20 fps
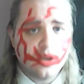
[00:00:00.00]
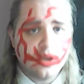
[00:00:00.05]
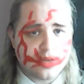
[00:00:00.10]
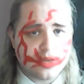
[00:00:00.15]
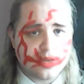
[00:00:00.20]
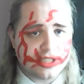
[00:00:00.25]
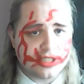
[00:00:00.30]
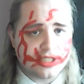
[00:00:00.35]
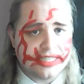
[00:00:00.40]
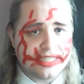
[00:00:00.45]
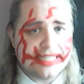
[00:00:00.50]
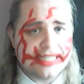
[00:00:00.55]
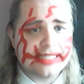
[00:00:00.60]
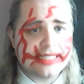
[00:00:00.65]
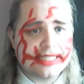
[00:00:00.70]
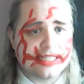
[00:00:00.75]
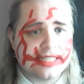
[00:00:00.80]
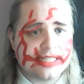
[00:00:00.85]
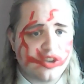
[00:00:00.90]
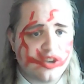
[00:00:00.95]
which
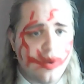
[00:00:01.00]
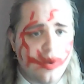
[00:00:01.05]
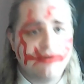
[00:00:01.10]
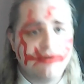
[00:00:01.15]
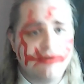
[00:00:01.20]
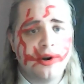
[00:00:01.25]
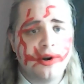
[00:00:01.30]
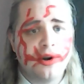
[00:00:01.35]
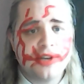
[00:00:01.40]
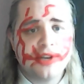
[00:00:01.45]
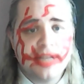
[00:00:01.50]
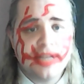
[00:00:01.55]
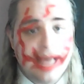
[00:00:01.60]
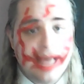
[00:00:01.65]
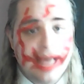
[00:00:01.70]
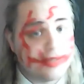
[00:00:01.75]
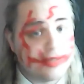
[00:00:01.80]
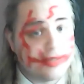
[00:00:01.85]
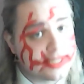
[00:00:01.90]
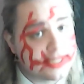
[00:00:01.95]
leaked and quivered,
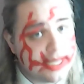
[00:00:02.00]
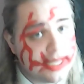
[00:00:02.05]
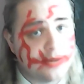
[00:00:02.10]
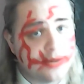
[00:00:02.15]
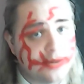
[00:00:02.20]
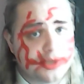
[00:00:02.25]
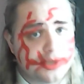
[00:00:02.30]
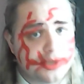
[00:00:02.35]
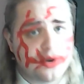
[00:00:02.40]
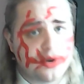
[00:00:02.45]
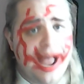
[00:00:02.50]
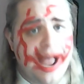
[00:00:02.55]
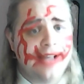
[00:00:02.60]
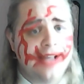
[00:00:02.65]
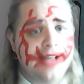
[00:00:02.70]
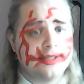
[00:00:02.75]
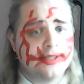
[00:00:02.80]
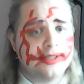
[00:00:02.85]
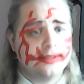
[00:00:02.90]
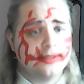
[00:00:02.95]
and the skin was
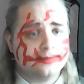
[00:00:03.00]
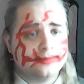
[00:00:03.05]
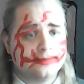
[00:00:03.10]
cracked.